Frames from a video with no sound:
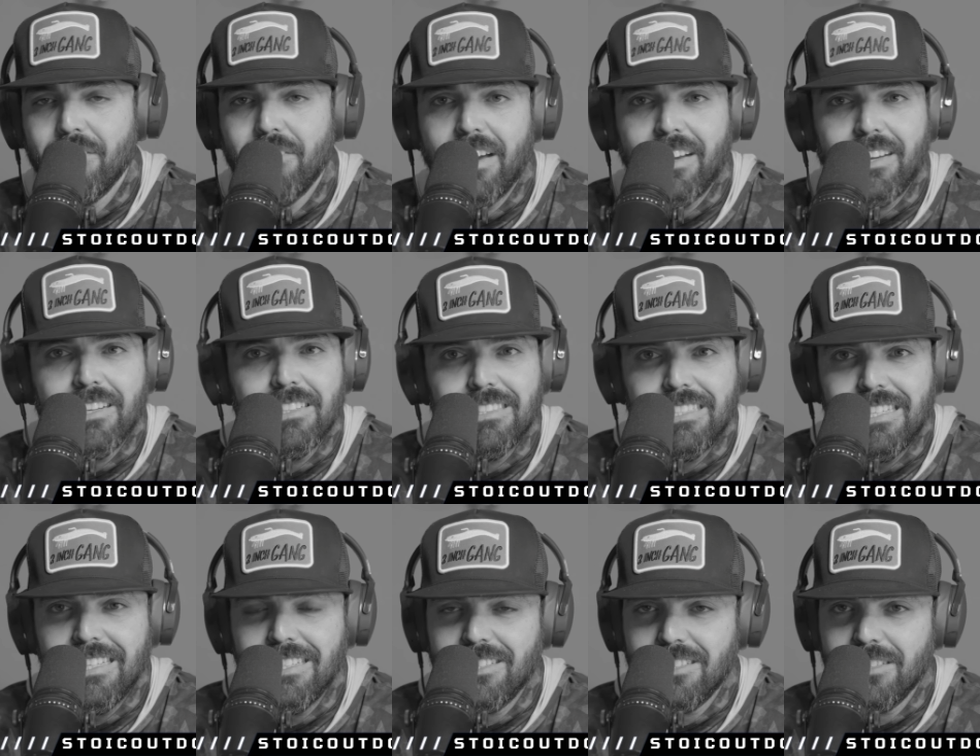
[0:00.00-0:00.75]
I can
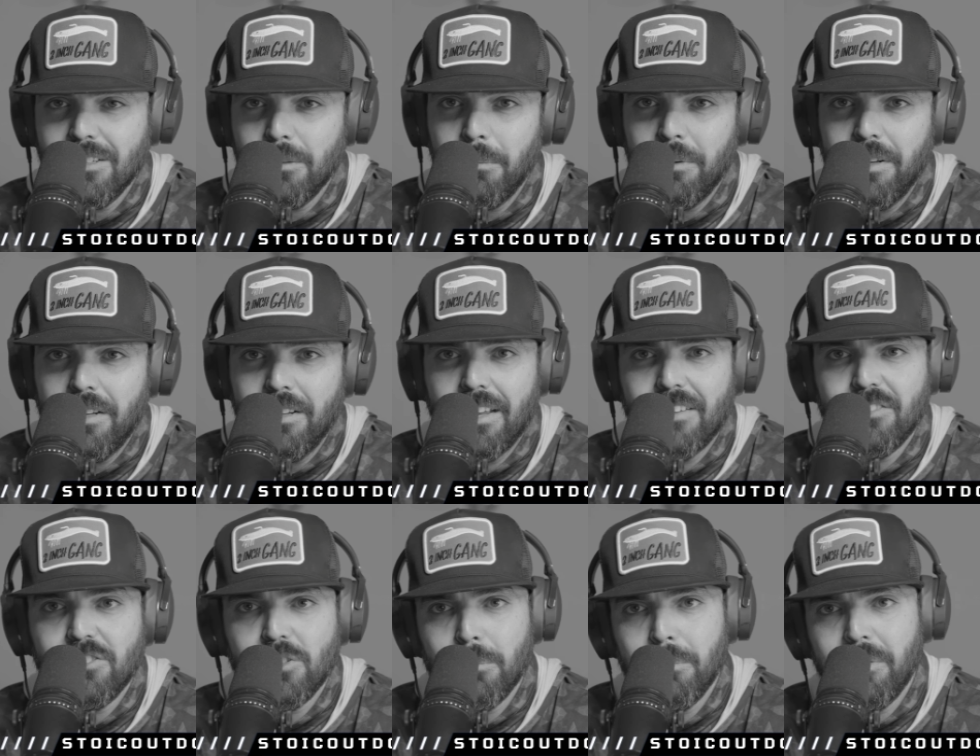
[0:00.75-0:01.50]
teach someone,
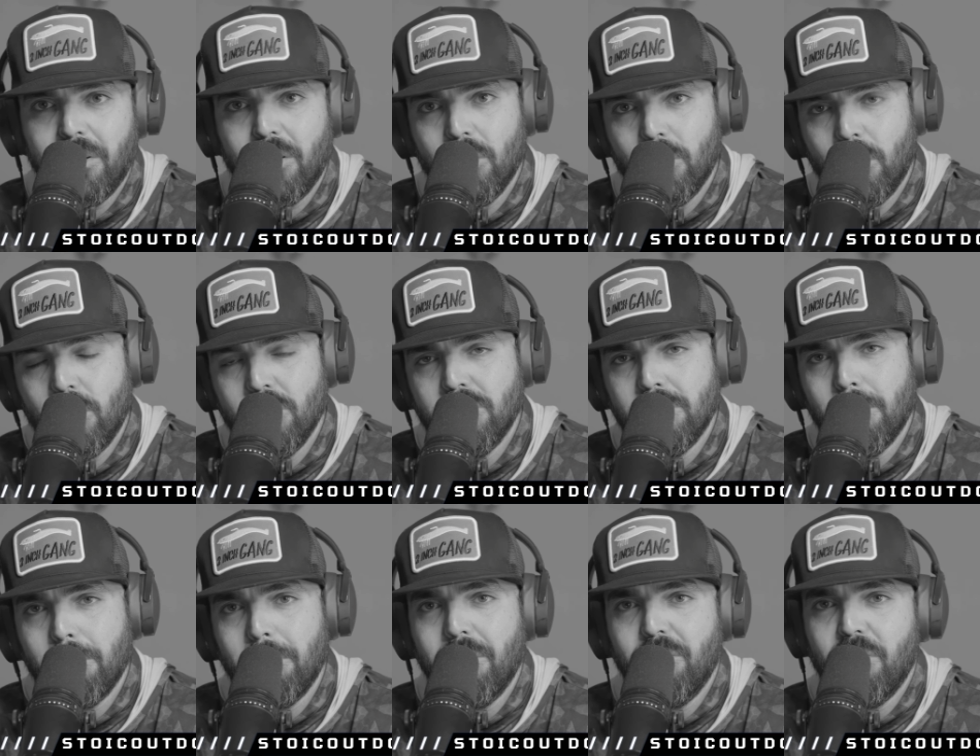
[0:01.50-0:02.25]
if someone can learn
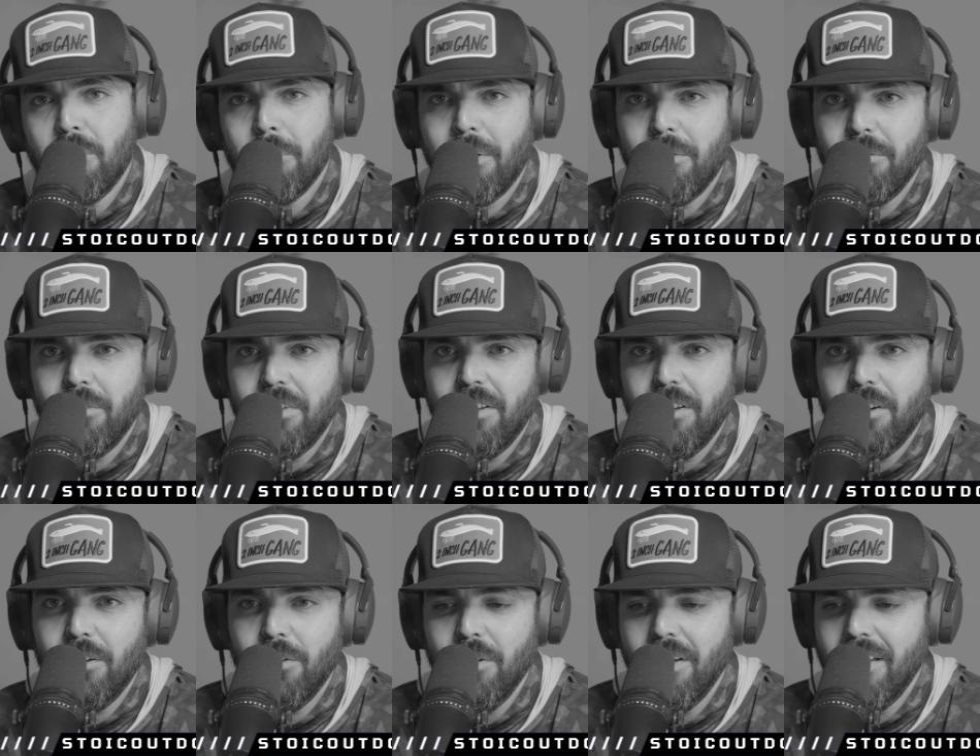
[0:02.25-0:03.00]
something from my
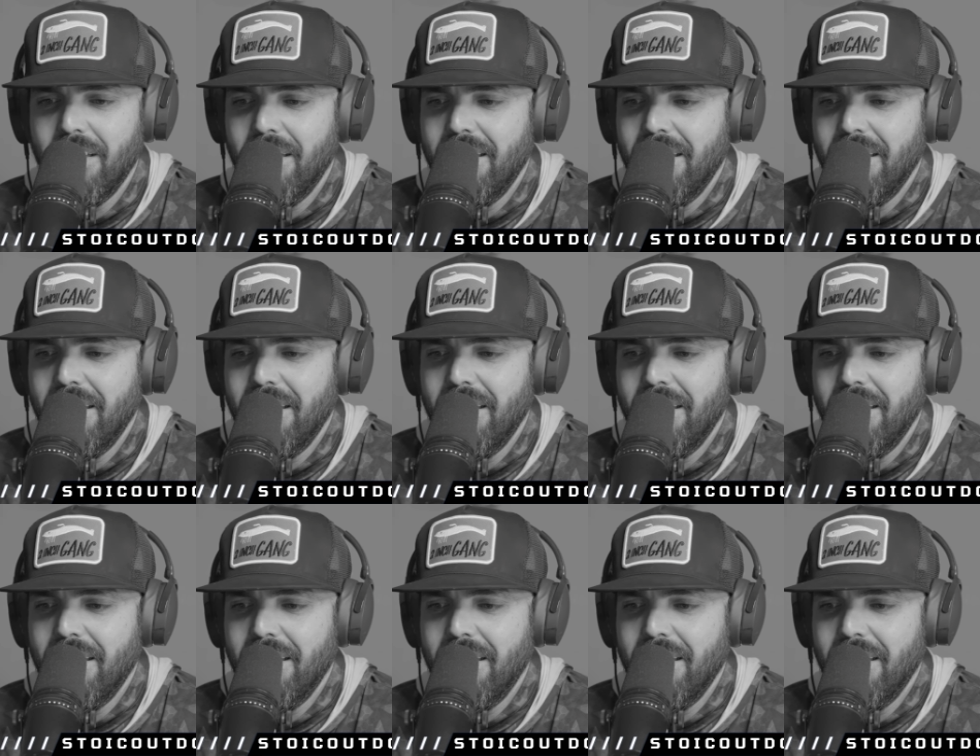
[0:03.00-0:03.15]
video,